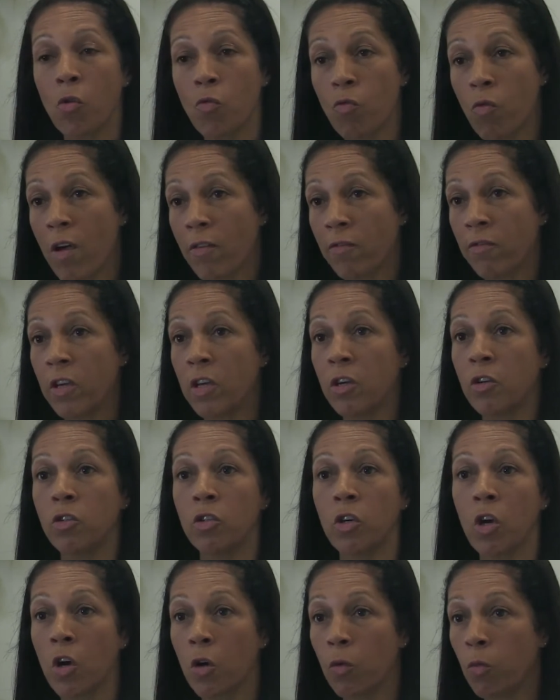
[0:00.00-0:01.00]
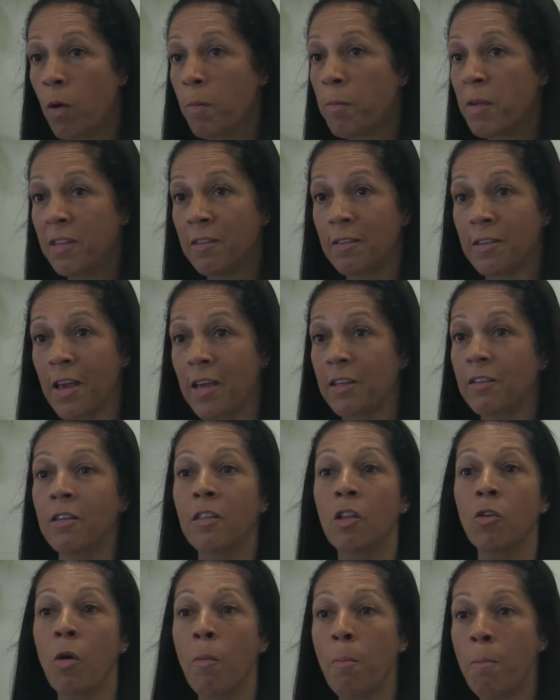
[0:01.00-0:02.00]
Refuge, Women's Aid,
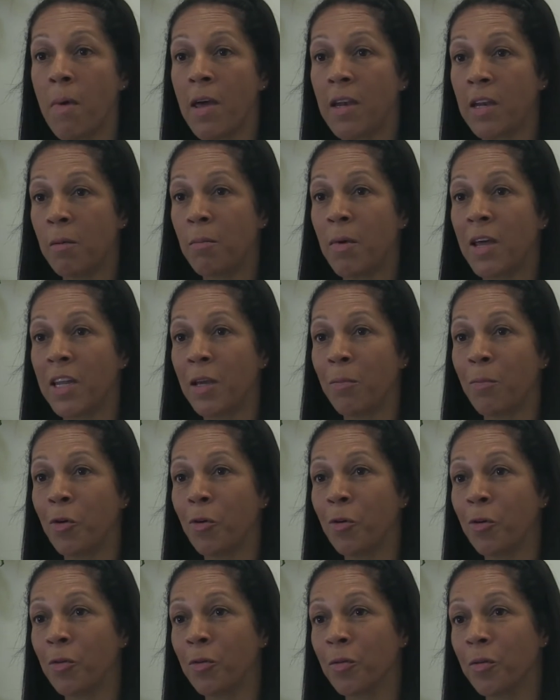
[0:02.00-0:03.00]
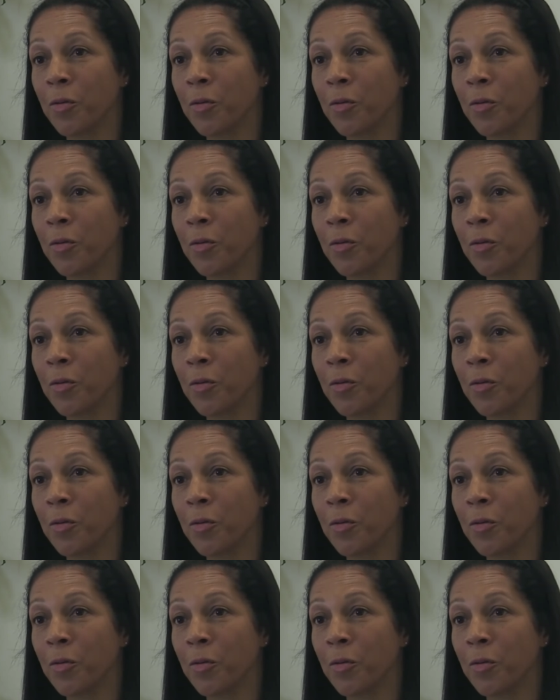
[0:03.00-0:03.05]
and there are many, many more.